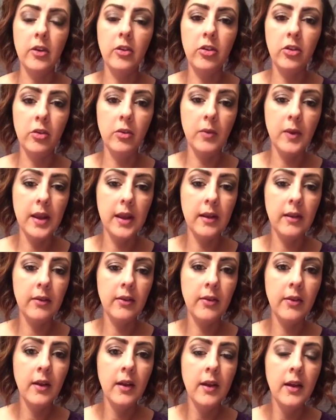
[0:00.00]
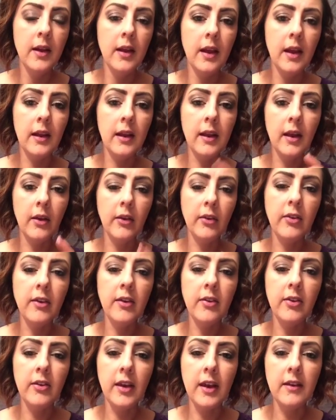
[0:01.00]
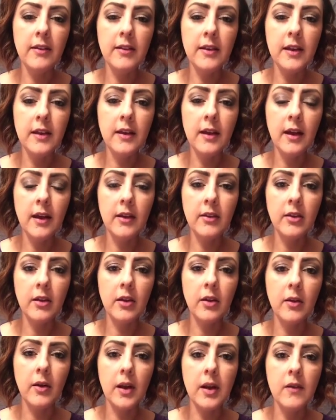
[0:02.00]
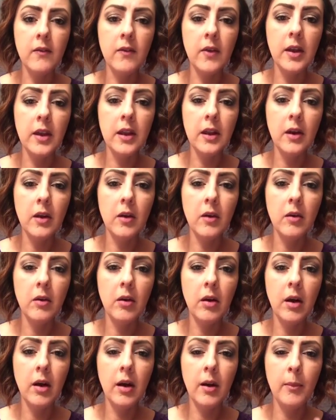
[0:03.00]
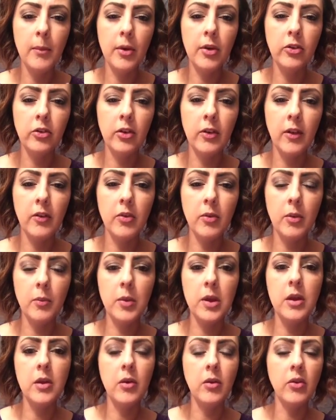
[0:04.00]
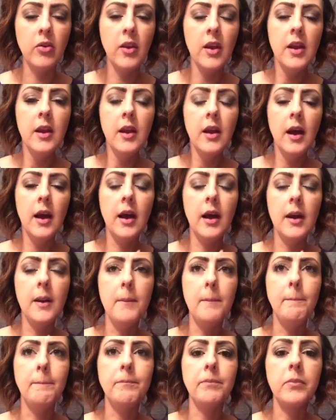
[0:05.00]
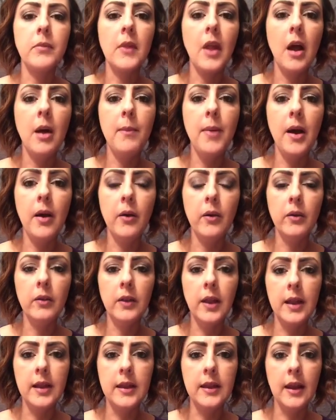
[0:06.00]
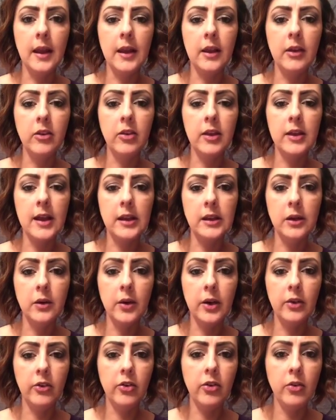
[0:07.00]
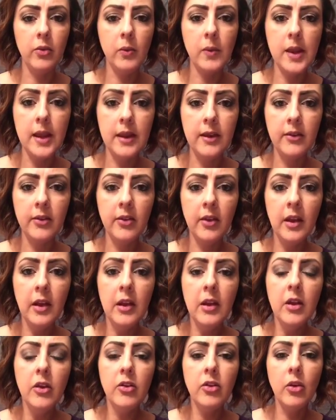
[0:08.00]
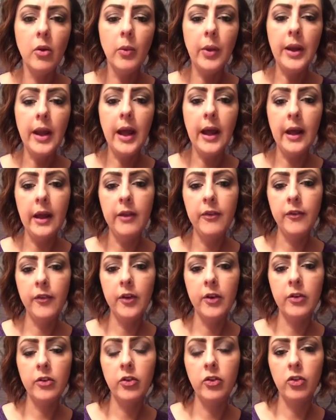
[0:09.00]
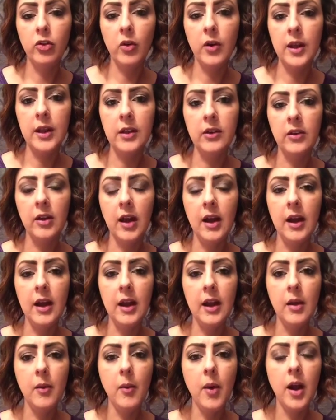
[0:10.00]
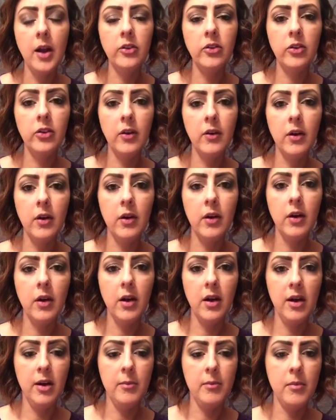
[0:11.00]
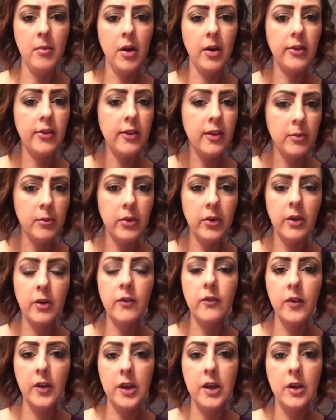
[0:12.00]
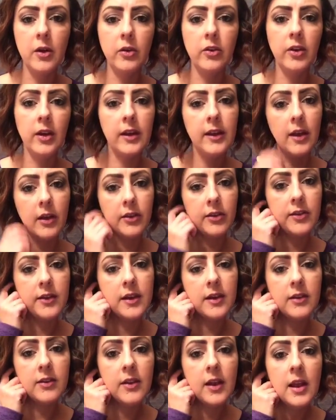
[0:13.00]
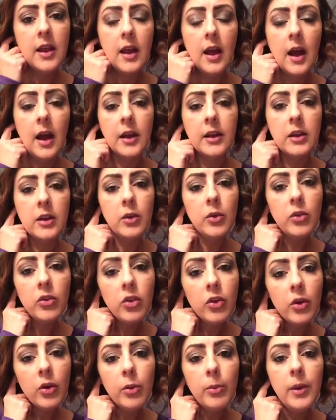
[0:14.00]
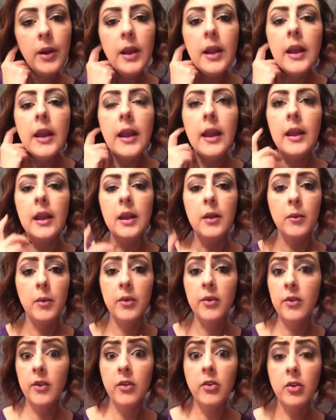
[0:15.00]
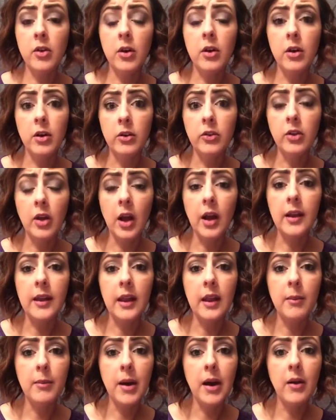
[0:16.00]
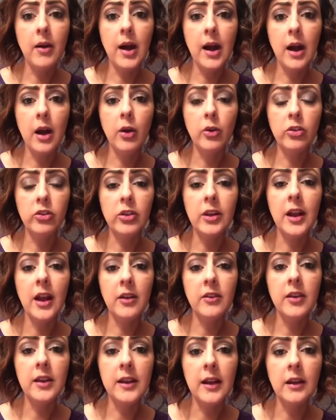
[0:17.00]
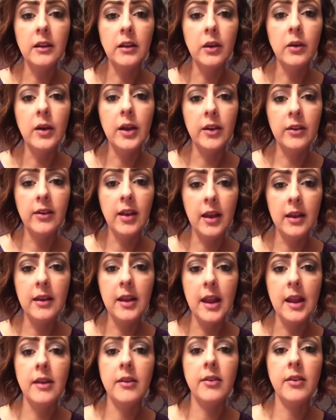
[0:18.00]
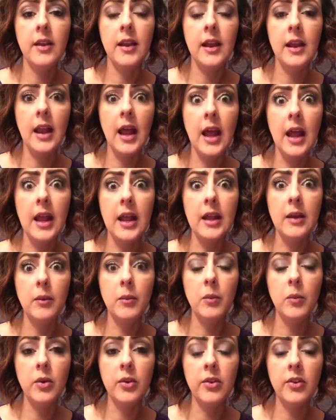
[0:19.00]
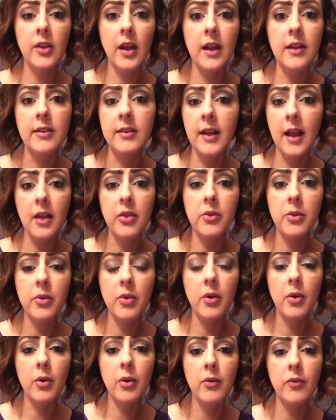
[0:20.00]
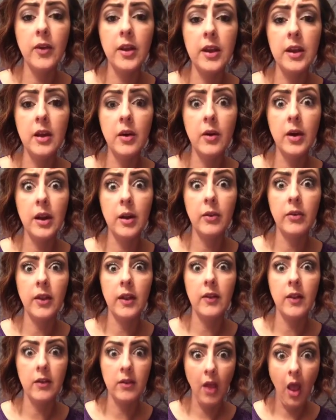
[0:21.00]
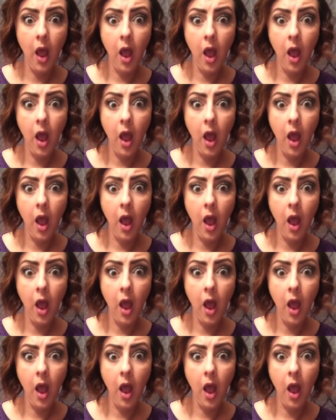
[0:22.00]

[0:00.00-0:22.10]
2 weeks. And Kelsey Stacy has a great video, I'm pretty sure that's one we use, about like getting to yellow in 2 weeks. So when I first joined, I watched a similar video to Kelsey's on YouTube, and it was this girl talking about how she got to yellow in 10 days. And I sat through the whole video and I was like this,